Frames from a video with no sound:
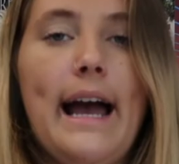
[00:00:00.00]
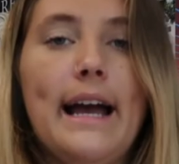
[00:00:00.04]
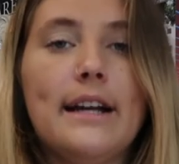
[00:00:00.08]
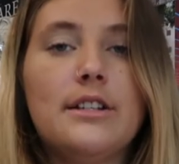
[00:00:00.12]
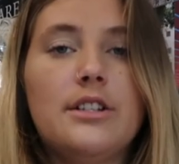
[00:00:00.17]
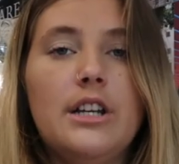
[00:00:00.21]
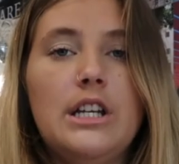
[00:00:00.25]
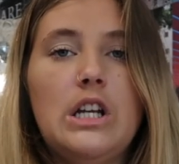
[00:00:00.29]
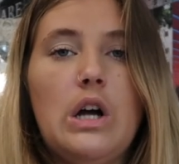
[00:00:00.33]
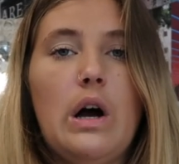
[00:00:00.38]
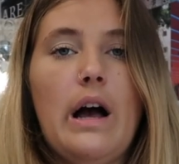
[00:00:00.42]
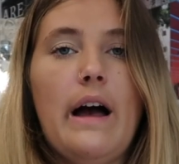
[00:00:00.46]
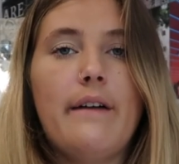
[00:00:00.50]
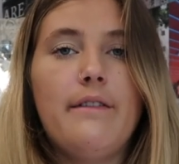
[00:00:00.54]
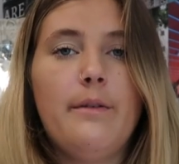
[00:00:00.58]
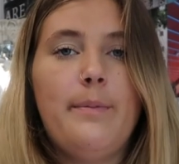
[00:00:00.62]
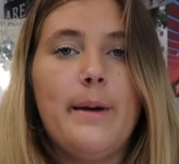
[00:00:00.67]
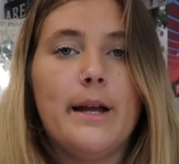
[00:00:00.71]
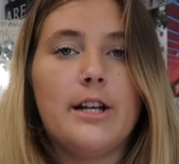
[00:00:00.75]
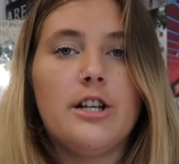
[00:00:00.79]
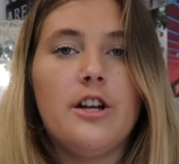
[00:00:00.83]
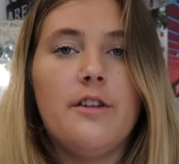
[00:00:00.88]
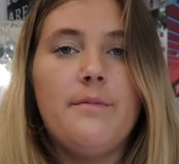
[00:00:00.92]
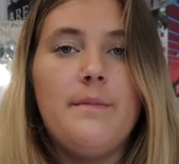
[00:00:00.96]
I actually don't have a
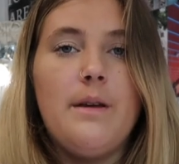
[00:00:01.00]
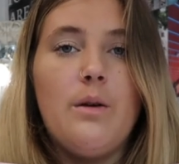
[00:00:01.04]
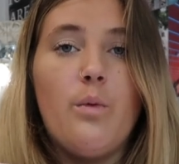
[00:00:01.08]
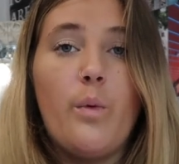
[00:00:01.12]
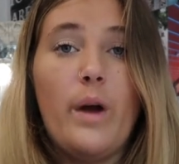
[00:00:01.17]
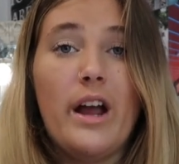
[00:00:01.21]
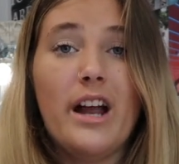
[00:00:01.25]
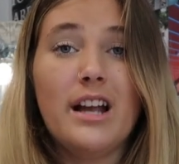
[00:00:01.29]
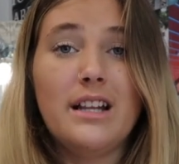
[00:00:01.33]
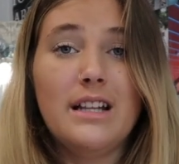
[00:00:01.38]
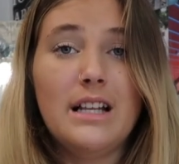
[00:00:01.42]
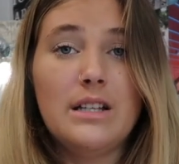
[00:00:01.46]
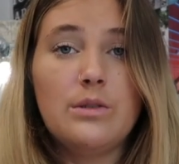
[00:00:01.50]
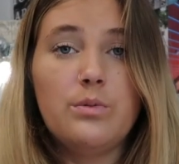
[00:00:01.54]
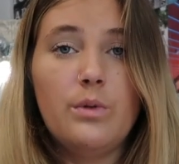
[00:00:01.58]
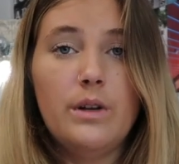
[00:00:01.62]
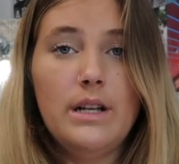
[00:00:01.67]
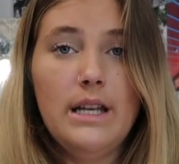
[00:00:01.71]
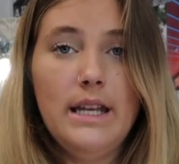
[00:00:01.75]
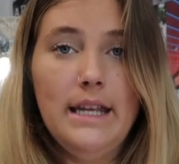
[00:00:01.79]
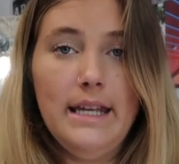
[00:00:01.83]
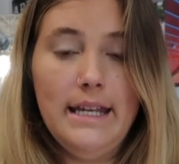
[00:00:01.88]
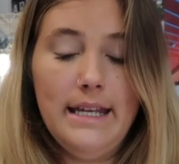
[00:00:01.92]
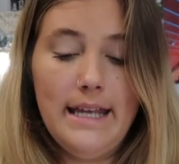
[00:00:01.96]
picture of me wearing this
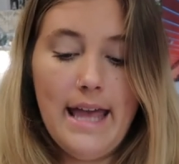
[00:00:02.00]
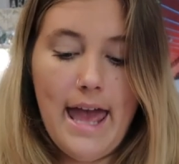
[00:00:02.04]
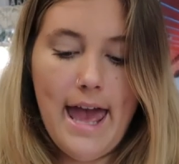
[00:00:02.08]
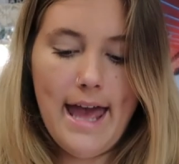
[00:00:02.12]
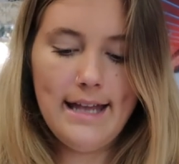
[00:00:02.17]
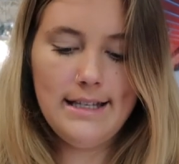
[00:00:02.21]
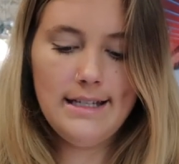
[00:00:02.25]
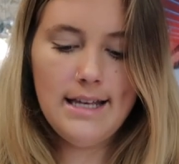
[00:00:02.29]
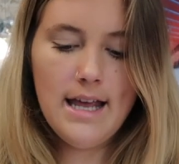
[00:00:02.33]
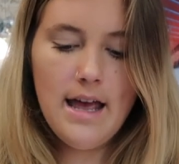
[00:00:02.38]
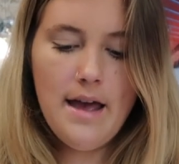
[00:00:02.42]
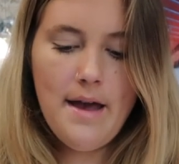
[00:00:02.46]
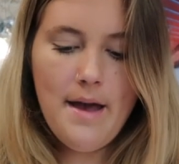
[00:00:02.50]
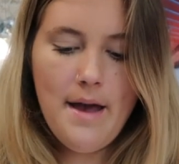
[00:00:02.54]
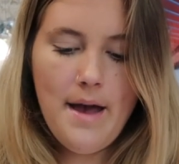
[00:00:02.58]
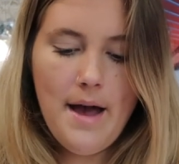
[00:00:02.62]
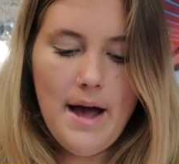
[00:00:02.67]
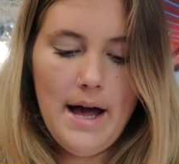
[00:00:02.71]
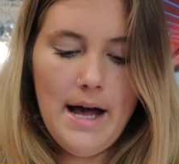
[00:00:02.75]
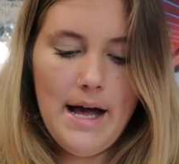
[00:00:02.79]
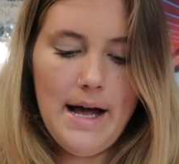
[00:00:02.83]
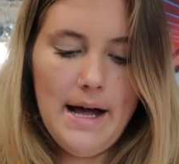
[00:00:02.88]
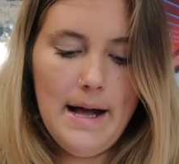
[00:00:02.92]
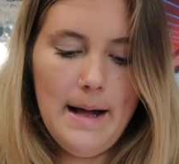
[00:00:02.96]
one yet,
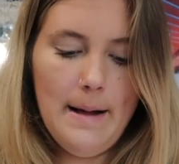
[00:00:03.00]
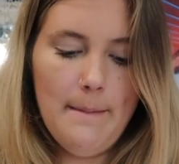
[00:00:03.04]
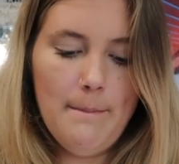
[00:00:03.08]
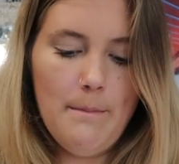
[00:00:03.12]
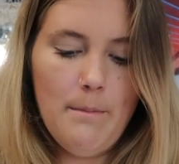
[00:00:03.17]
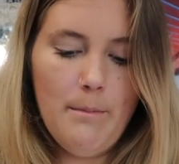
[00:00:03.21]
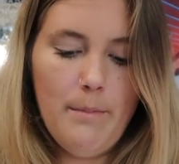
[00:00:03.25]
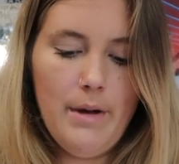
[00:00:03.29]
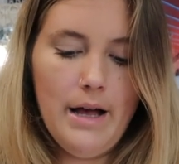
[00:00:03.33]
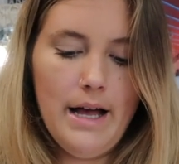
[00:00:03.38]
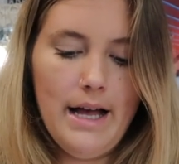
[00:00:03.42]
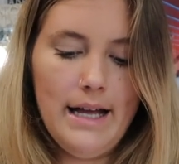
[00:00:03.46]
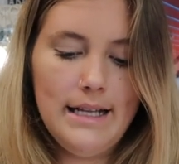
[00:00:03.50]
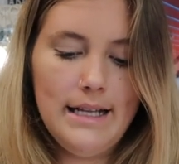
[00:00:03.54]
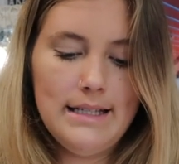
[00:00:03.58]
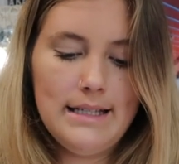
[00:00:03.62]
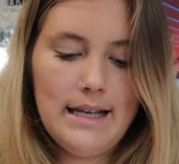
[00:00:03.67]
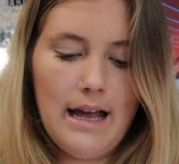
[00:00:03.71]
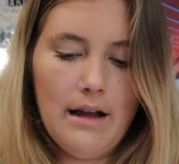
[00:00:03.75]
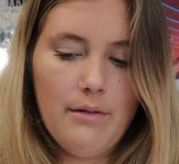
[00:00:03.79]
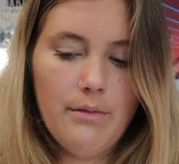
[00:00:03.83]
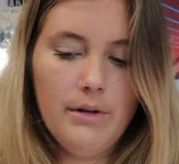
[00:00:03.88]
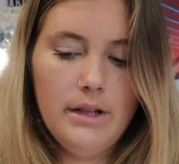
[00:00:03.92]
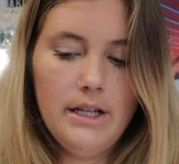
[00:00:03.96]

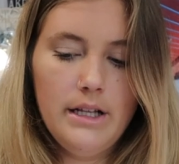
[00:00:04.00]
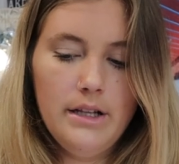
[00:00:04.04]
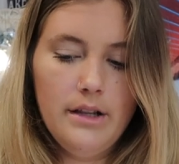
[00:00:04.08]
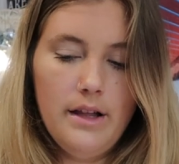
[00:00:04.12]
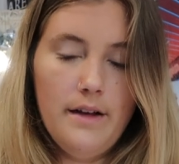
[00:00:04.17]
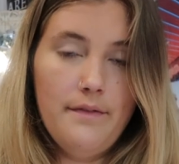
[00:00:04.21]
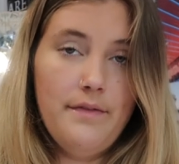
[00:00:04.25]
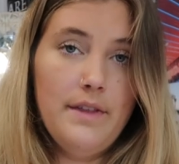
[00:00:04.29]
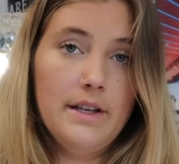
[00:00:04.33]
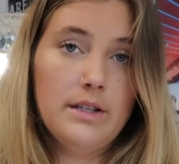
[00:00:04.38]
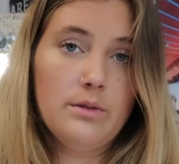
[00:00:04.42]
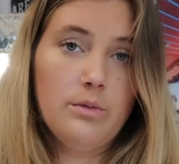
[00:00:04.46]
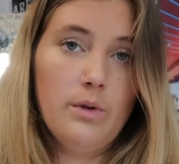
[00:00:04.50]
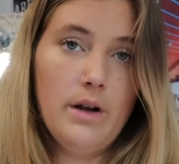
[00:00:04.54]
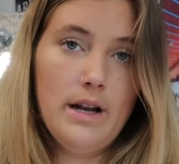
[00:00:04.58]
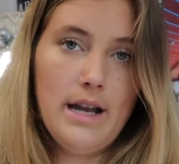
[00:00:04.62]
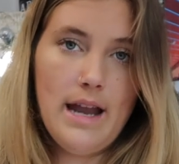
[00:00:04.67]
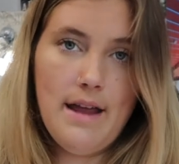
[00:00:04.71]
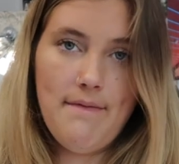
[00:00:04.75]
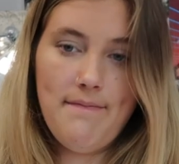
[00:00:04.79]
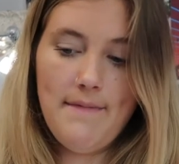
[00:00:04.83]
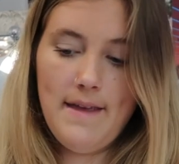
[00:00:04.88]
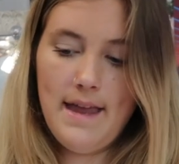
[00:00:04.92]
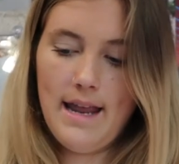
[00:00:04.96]
but I really love this one.
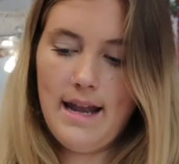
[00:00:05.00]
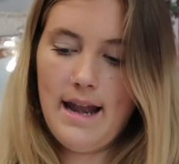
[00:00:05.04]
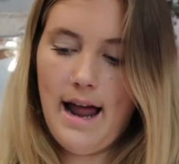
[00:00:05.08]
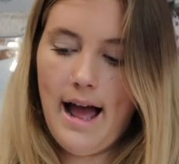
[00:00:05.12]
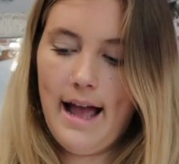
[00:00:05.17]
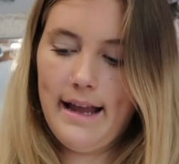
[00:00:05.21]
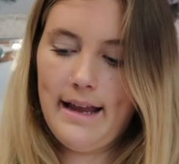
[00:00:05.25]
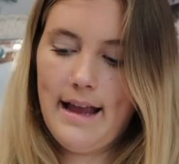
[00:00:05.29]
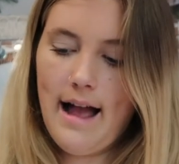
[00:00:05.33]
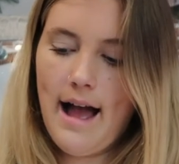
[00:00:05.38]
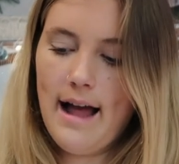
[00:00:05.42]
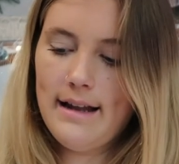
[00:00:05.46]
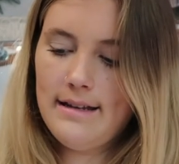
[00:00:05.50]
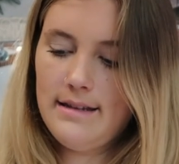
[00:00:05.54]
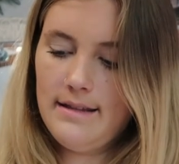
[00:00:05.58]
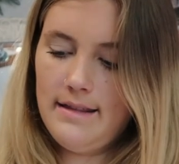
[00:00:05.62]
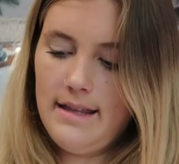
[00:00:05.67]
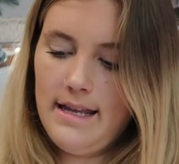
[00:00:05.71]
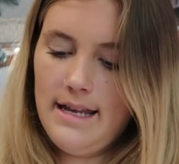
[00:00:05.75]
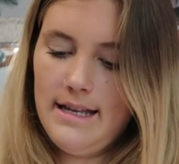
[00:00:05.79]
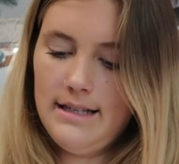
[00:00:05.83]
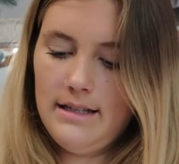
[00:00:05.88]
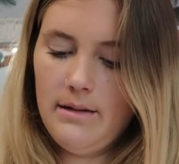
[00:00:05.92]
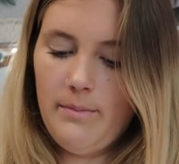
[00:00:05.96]
And then I got
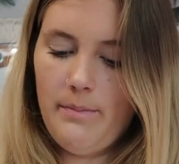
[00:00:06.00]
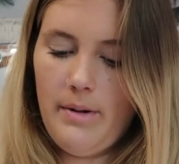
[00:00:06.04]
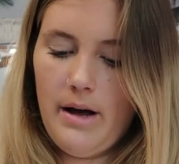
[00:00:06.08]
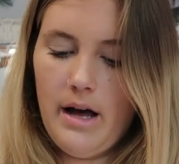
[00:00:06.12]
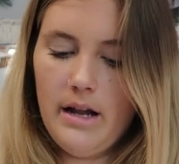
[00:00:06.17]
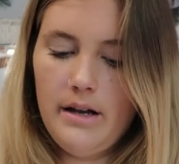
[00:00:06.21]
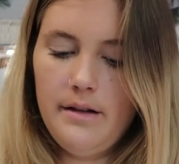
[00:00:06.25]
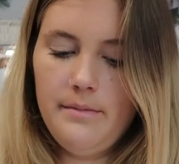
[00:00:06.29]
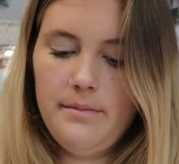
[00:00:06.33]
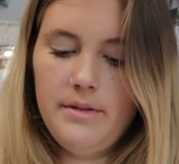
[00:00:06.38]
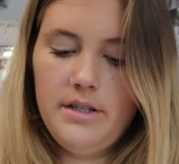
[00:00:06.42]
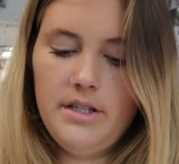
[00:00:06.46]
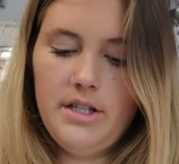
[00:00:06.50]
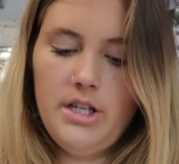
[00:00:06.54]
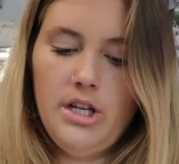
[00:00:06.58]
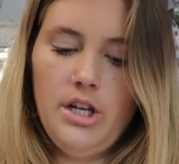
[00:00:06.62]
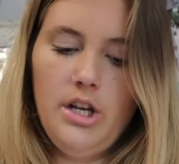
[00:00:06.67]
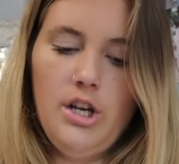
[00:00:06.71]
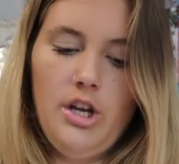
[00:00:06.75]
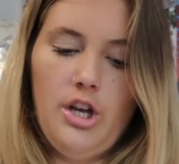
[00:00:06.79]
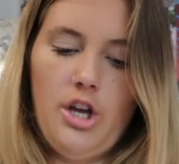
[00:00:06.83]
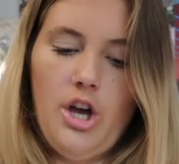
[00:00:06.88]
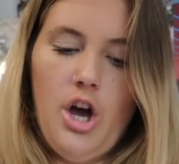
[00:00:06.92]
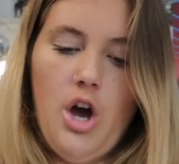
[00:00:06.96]
these bottoms to
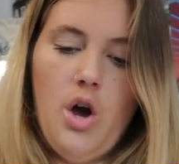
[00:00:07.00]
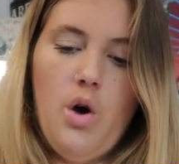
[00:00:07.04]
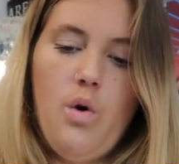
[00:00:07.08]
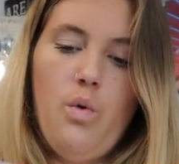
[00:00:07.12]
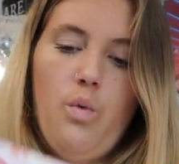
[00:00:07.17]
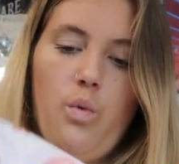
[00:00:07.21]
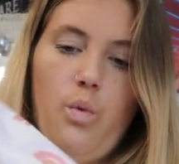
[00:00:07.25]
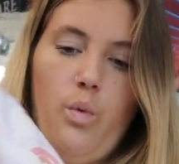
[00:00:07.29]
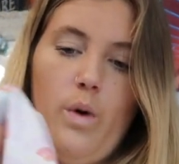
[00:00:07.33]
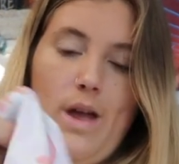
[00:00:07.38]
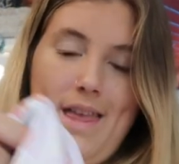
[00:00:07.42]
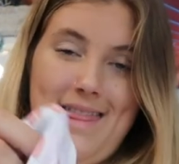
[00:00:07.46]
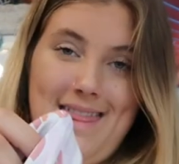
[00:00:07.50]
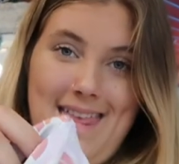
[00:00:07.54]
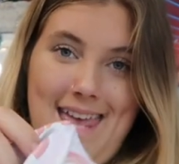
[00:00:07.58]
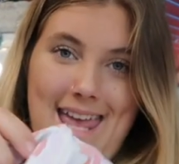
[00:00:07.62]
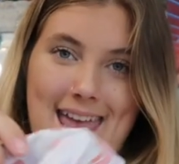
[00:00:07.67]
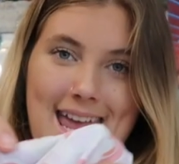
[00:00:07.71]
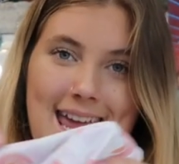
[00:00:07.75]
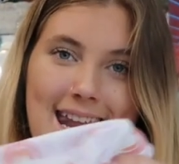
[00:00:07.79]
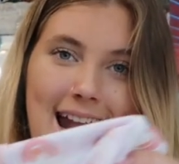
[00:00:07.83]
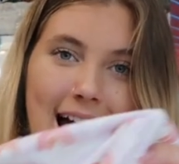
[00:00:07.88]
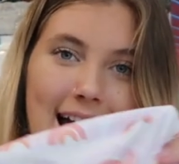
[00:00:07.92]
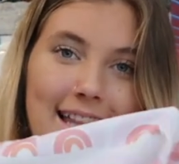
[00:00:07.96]
go with
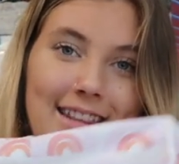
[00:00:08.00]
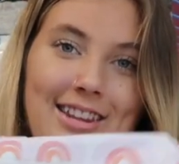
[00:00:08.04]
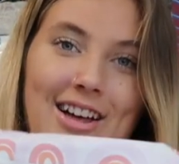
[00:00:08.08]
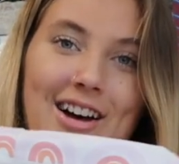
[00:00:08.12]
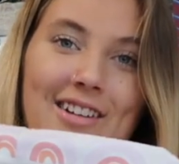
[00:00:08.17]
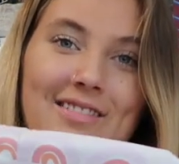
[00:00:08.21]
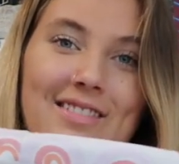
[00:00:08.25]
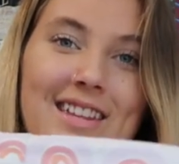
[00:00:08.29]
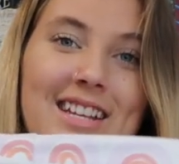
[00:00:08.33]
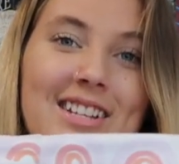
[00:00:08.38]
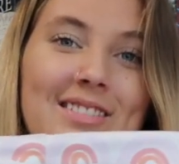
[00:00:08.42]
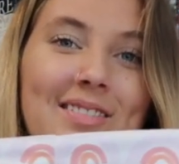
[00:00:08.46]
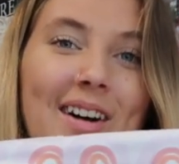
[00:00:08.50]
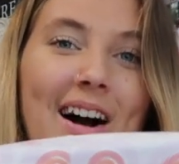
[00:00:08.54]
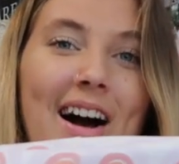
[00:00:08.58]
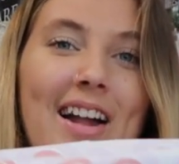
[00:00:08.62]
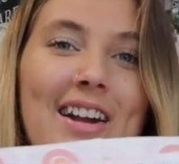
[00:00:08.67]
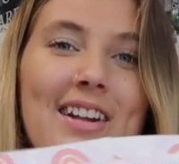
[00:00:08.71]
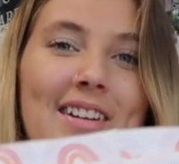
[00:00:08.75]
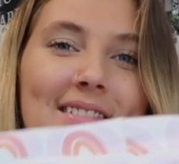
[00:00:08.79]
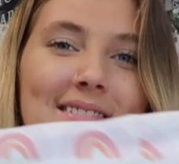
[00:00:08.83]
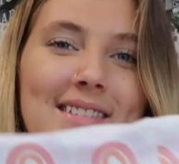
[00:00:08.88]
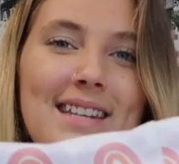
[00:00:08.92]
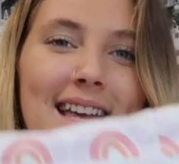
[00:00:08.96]
it. I love these
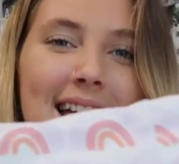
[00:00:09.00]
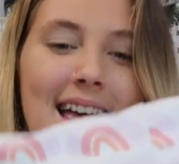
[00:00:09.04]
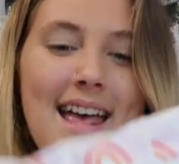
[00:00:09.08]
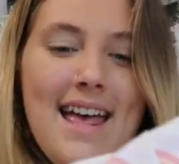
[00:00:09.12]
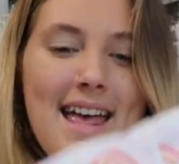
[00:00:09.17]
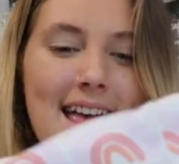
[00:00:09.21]
bottoms.